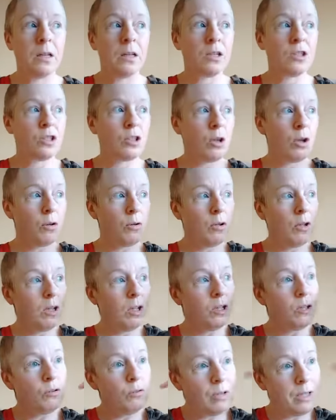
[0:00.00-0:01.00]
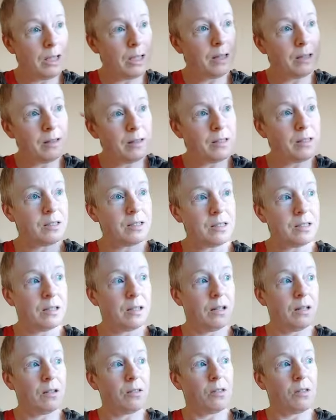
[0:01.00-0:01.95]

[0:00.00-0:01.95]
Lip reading: So you get this